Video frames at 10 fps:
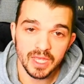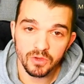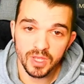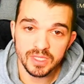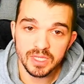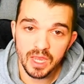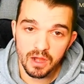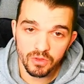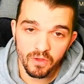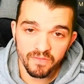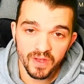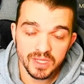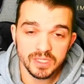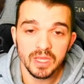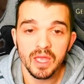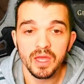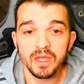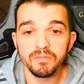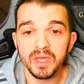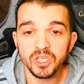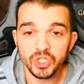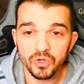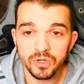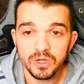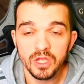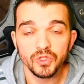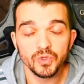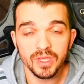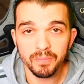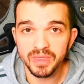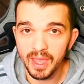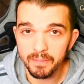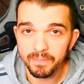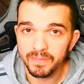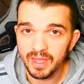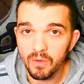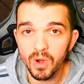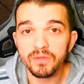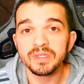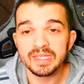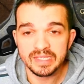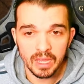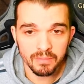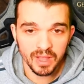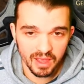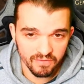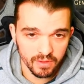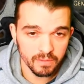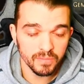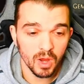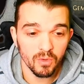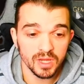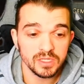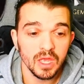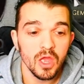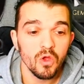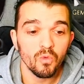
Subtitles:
then you get Herald of Ice, and make sure to keep them around the same level, alright?